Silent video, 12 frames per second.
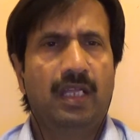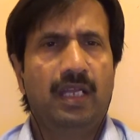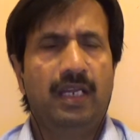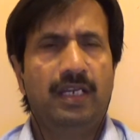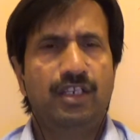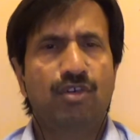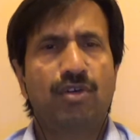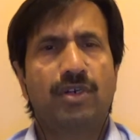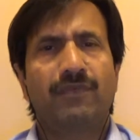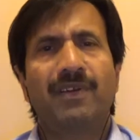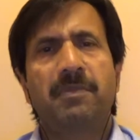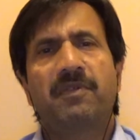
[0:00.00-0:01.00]
and your
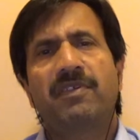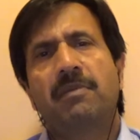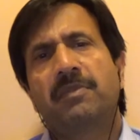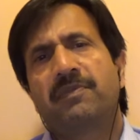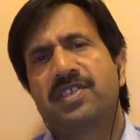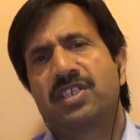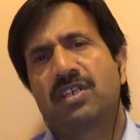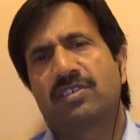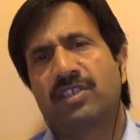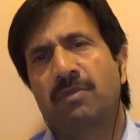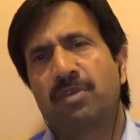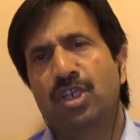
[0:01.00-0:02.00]
doctor will perform the physical
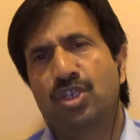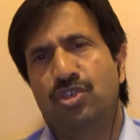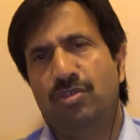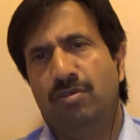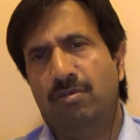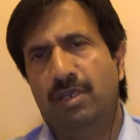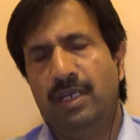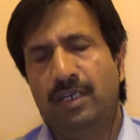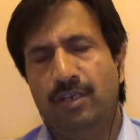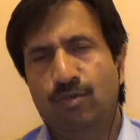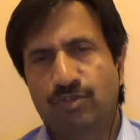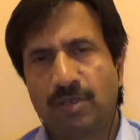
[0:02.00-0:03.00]
examination
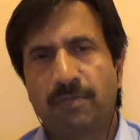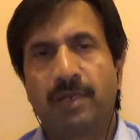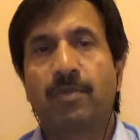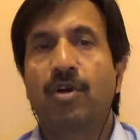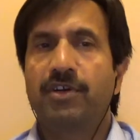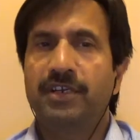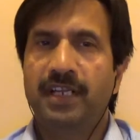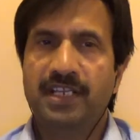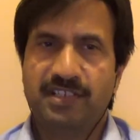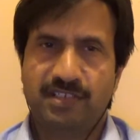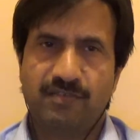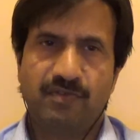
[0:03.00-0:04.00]
and do some laboratory
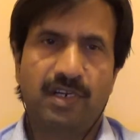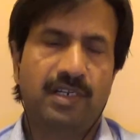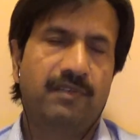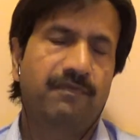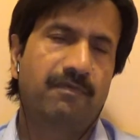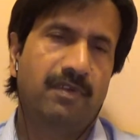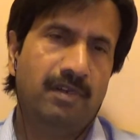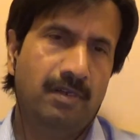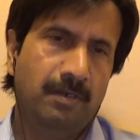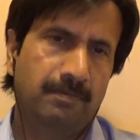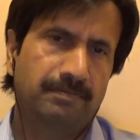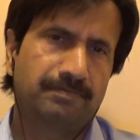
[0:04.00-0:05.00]
tests and
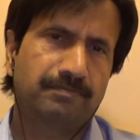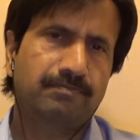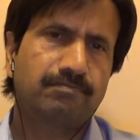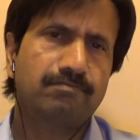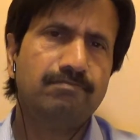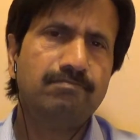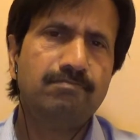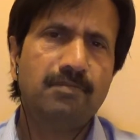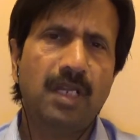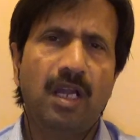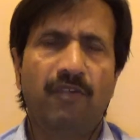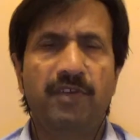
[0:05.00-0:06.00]

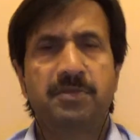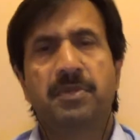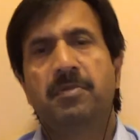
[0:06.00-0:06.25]
uh, which may